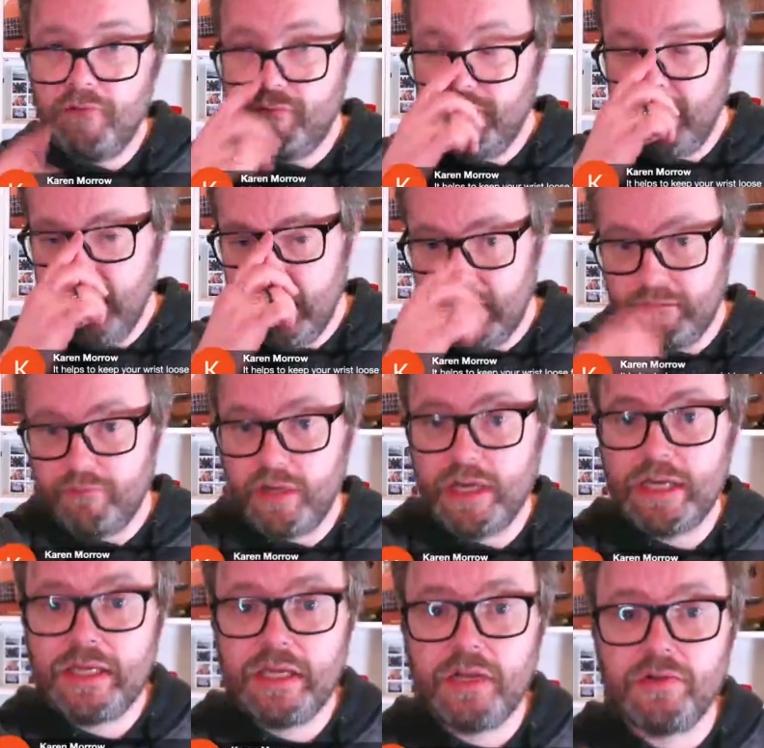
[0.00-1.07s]
really,
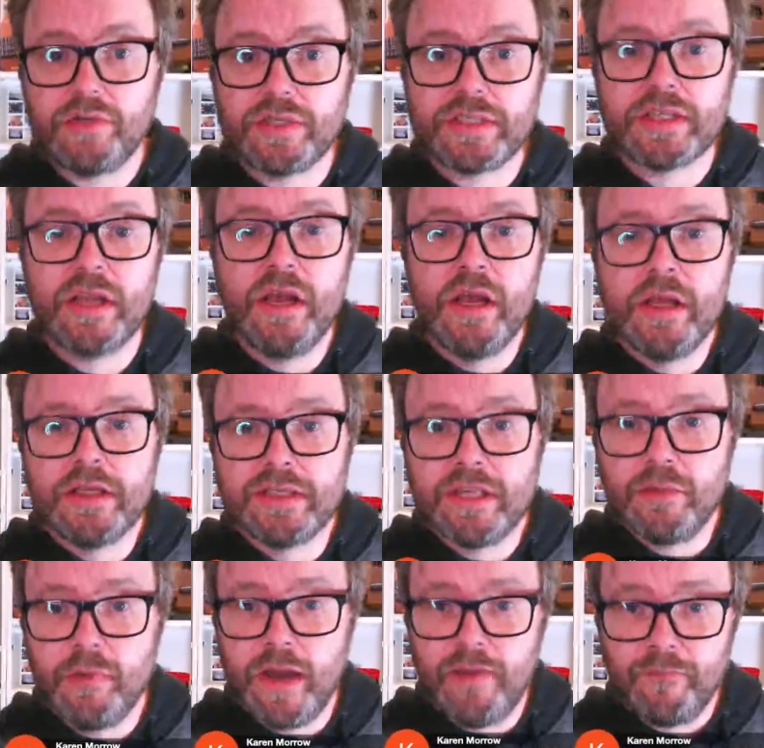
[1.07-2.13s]
really loose. So